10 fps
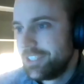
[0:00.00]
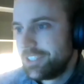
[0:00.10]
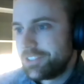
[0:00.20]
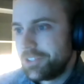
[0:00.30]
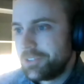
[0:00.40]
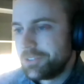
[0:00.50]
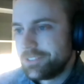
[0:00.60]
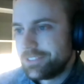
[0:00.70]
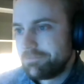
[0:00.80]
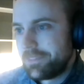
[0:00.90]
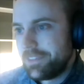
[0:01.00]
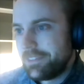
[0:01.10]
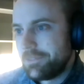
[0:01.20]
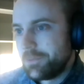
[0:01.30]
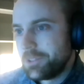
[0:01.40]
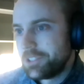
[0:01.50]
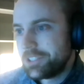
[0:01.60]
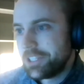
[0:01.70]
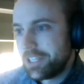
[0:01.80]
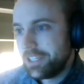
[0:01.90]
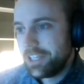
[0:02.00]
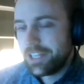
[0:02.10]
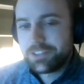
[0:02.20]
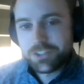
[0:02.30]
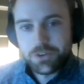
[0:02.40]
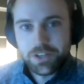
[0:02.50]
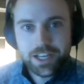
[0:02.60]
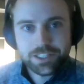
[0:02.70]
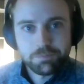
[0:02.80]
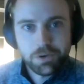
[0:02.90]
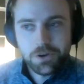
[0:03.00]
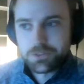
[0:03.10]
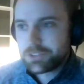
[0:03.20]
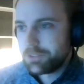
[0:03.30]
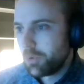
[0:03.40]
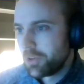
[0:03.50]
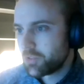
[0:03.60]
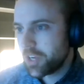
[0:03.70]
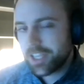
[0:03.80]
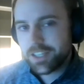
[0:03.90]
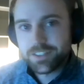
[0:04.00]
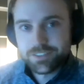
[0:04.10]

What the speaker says: So we're just going to get into it, I suppose. You boys ready?